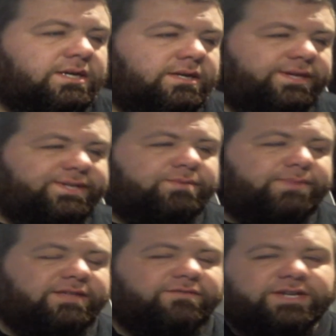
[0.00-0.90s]
this will
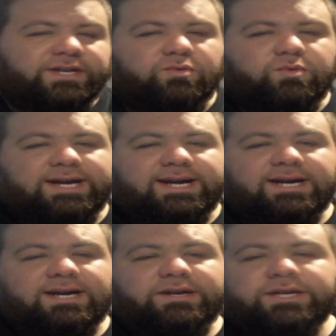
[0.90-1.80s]
be the video
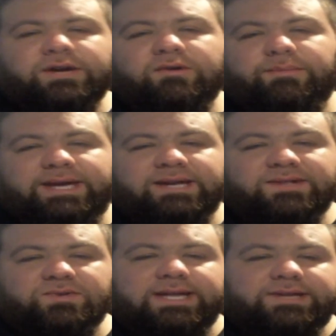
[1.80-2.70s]
where
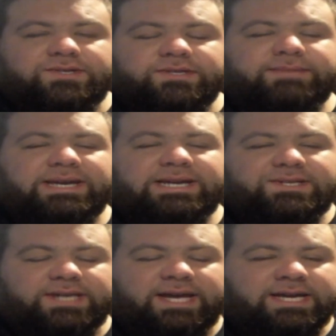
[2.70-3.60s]
Europeans will enter the mix.